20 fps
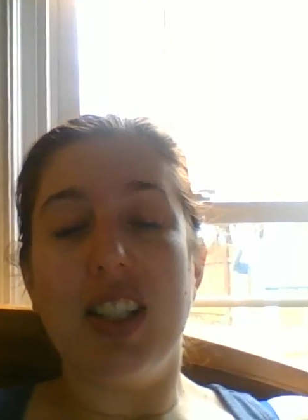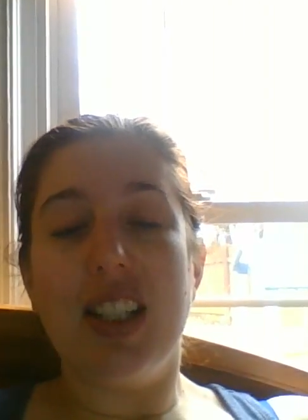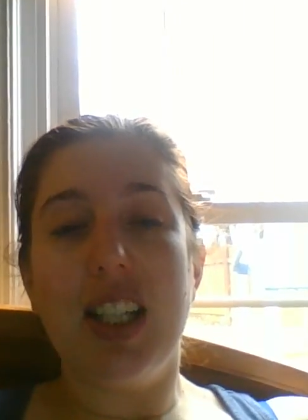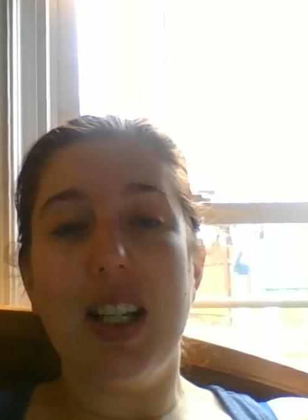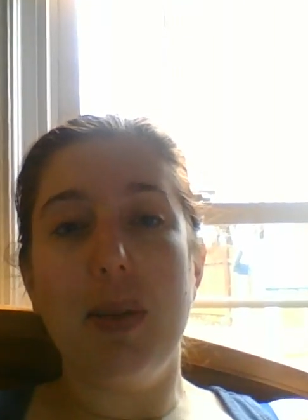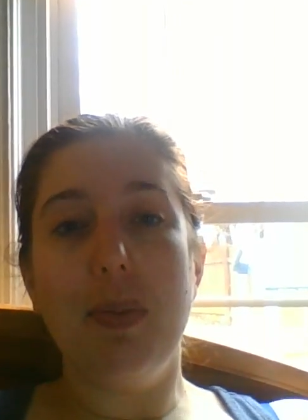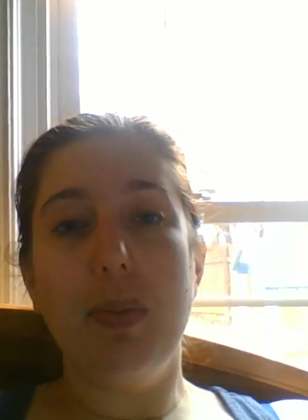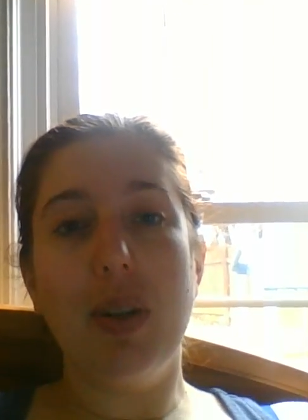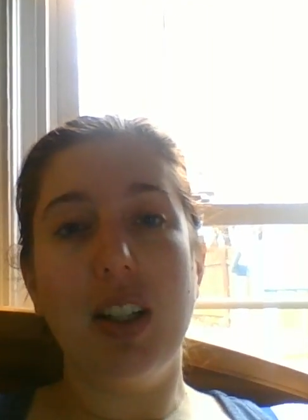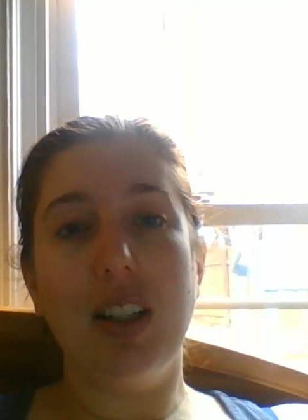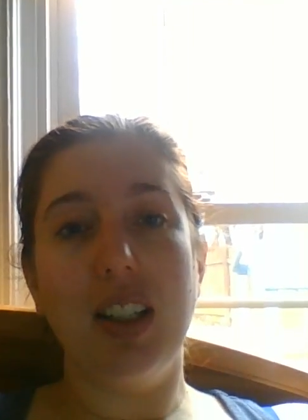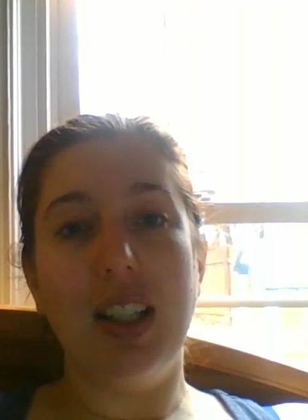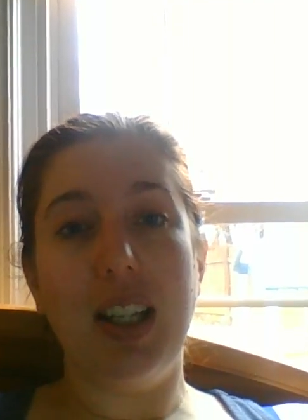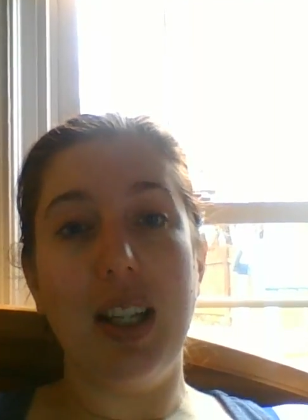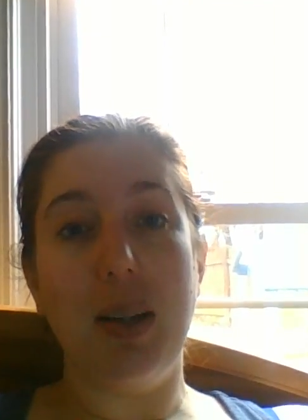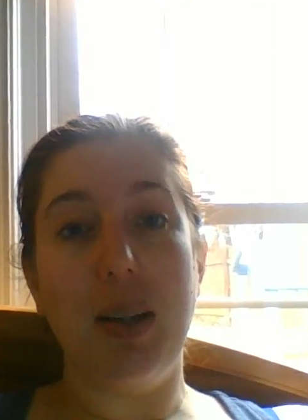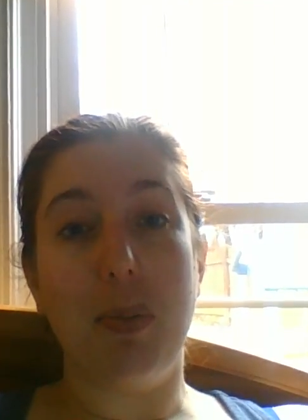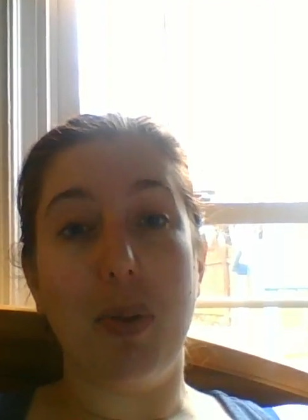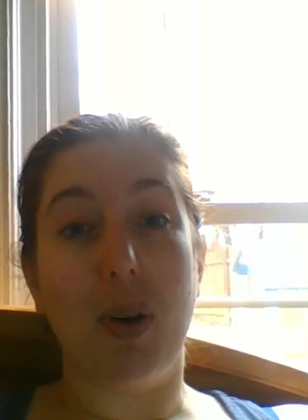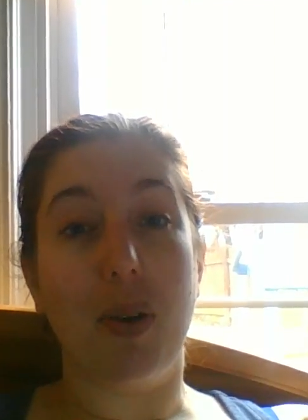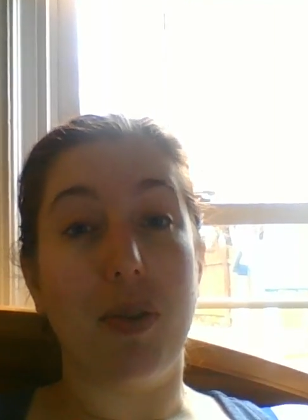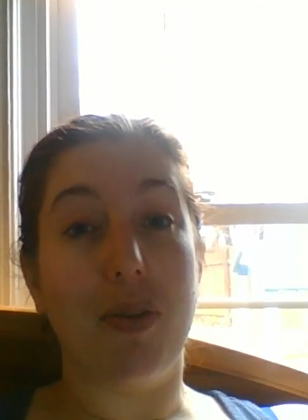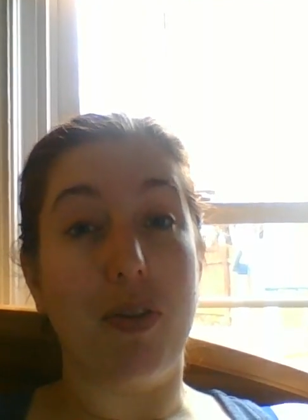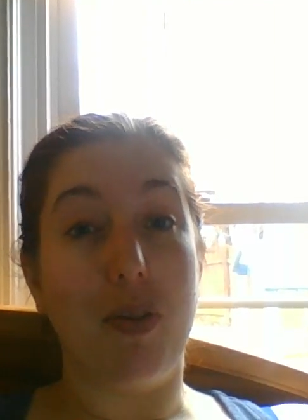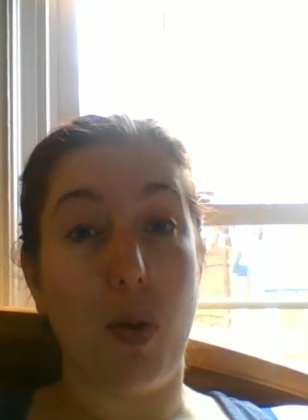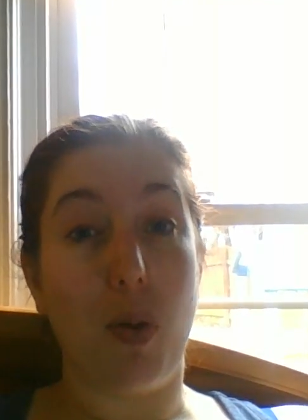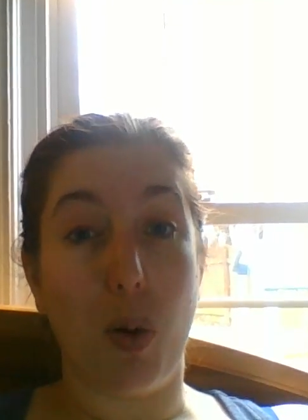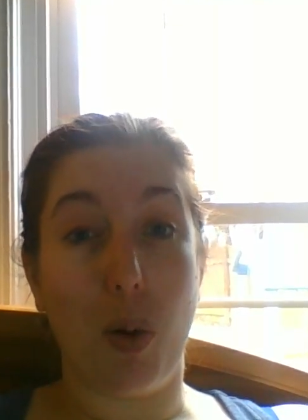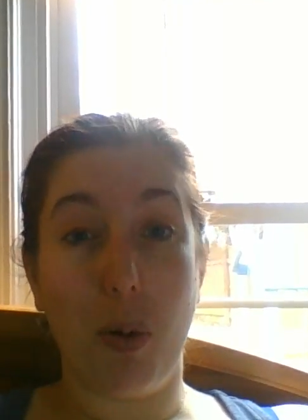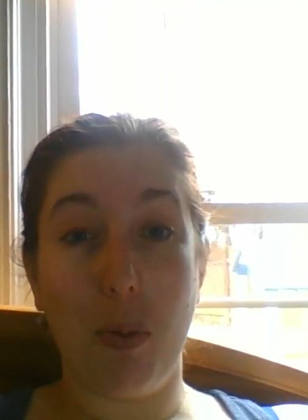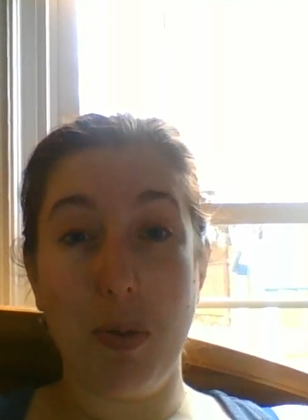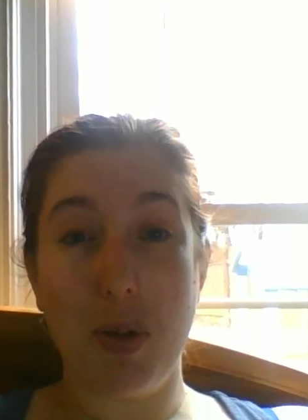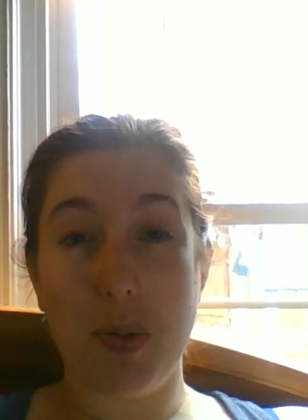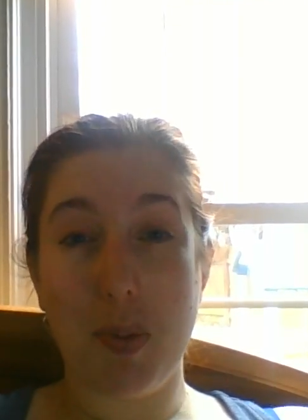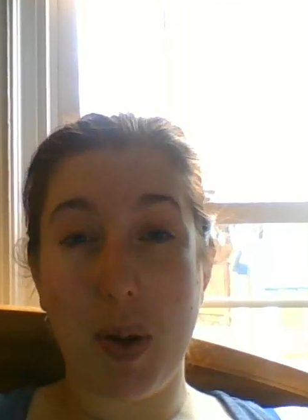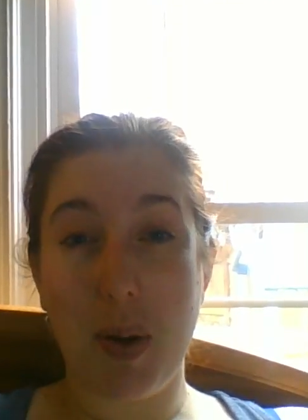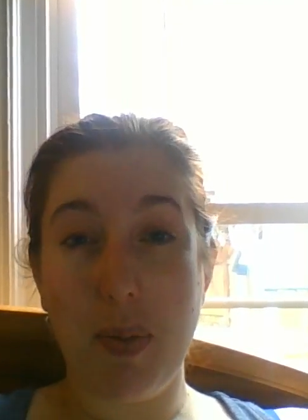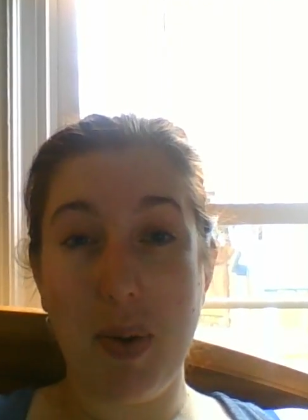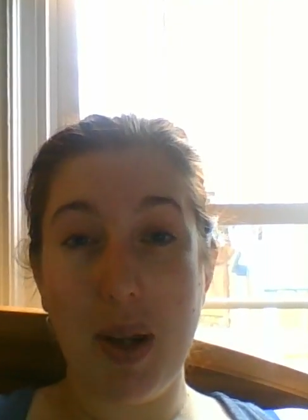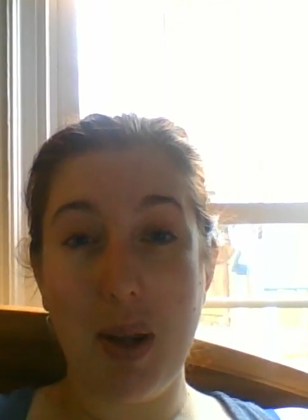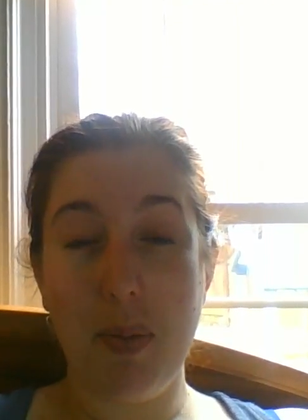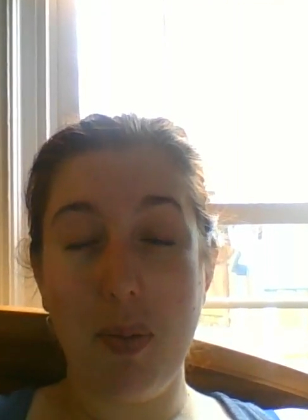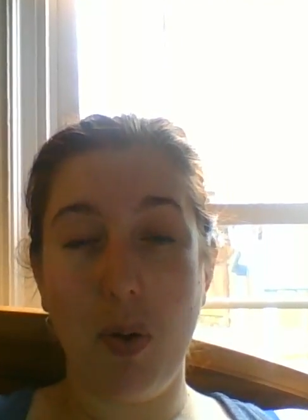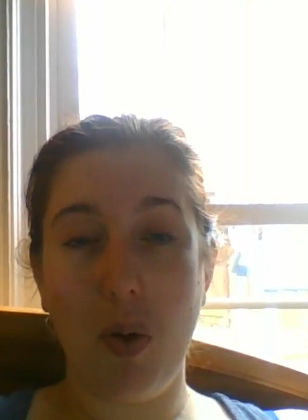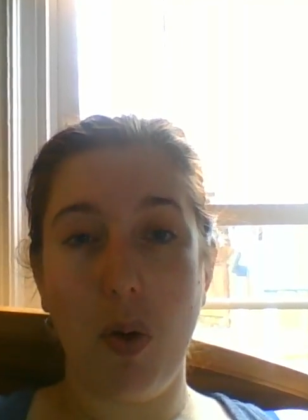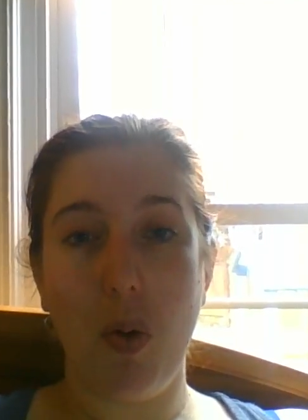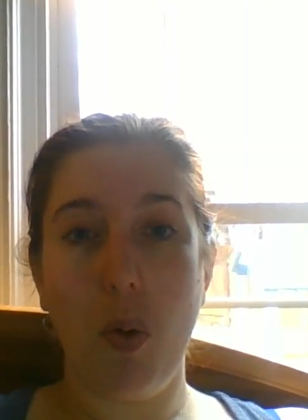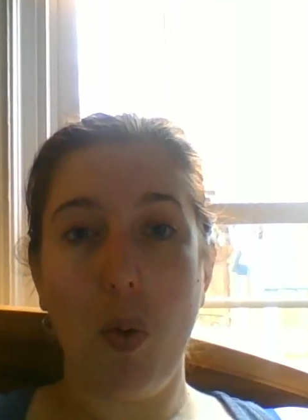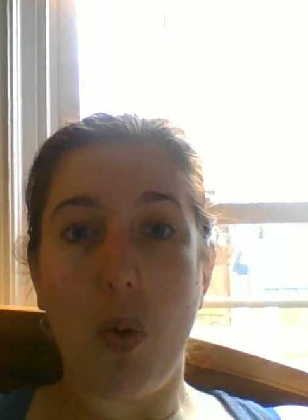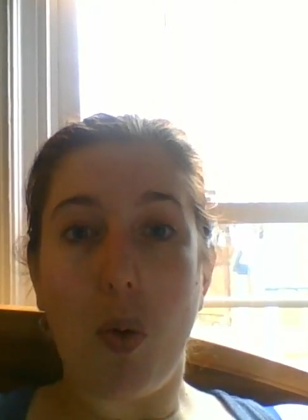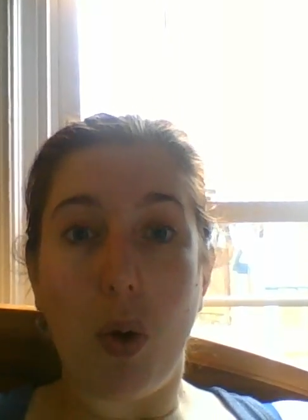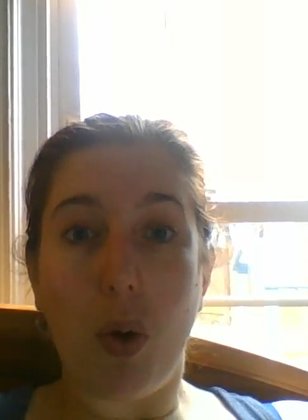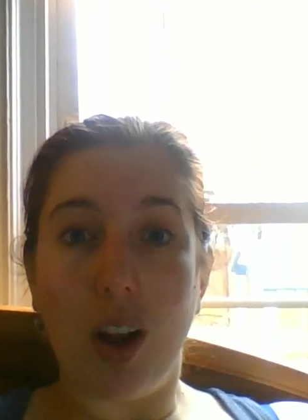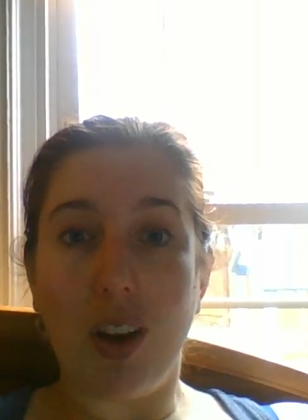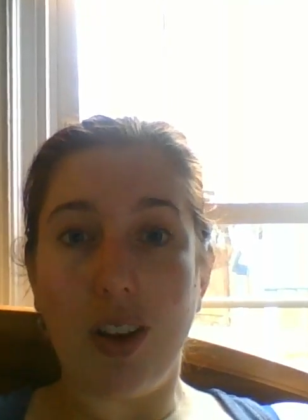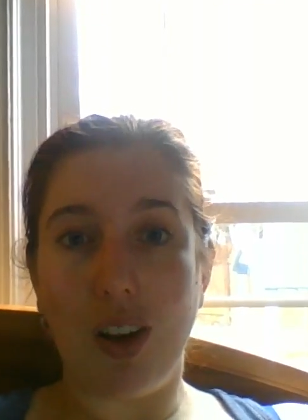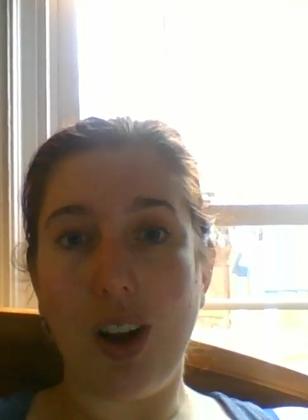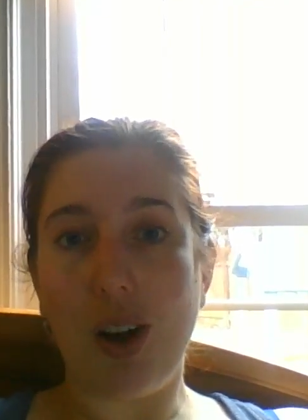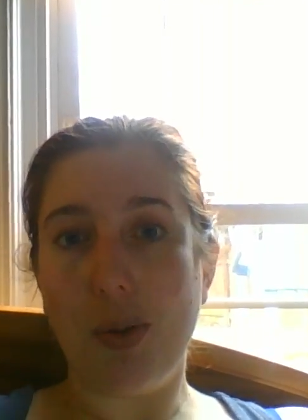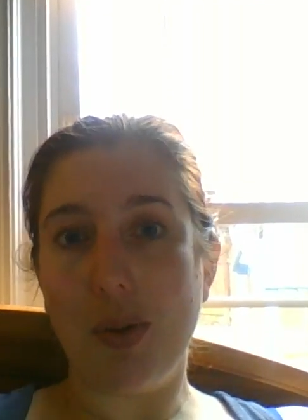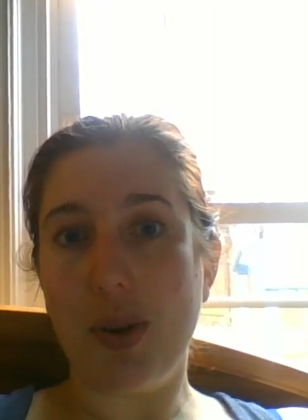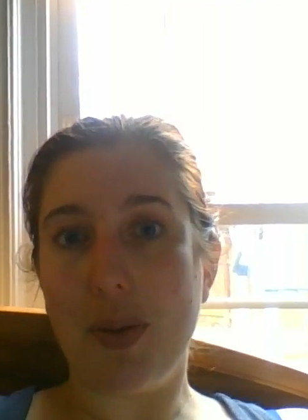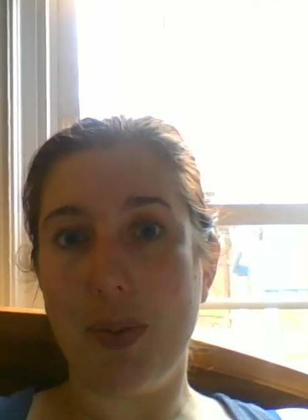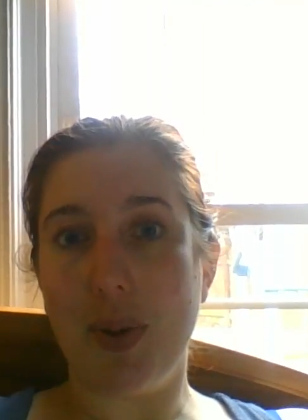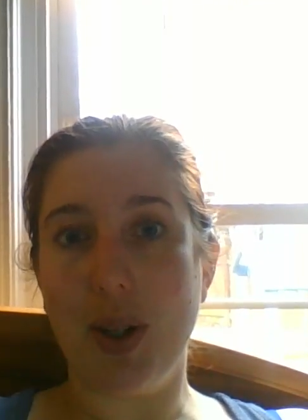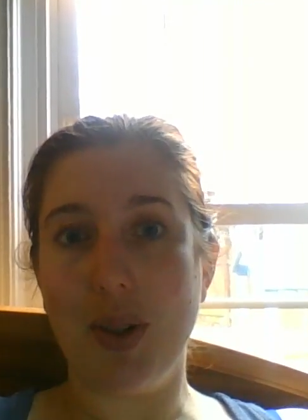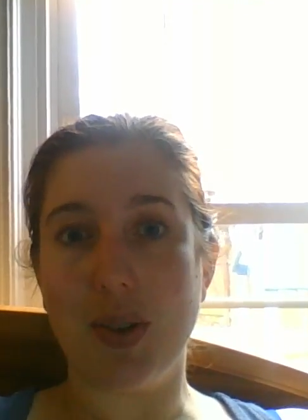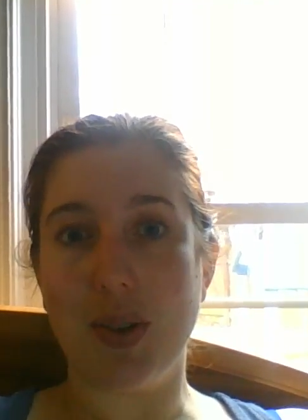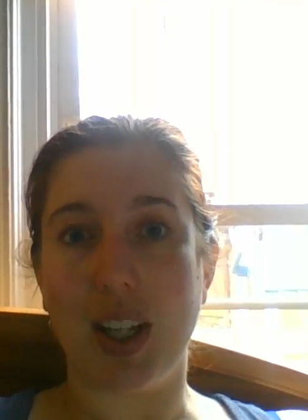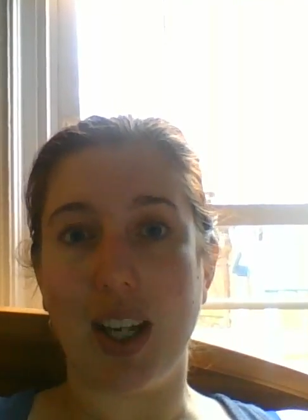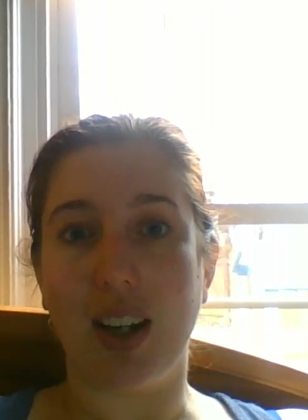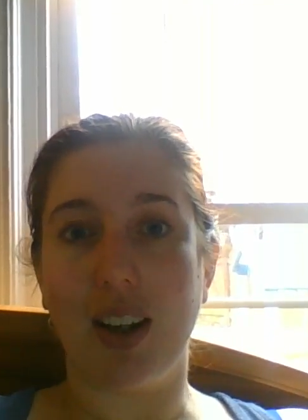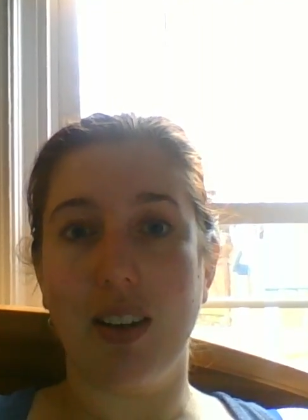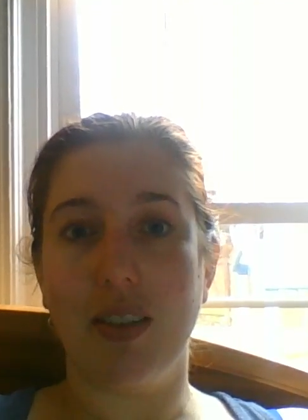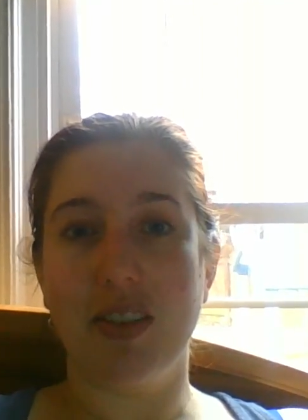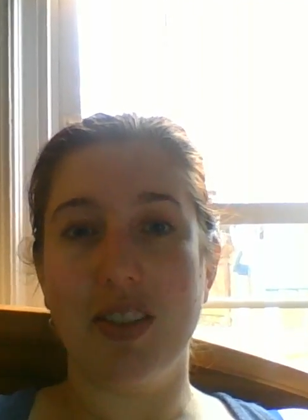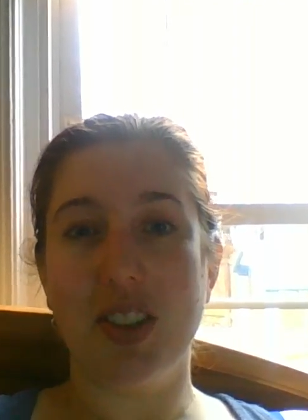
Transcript: typically performed by people along with music.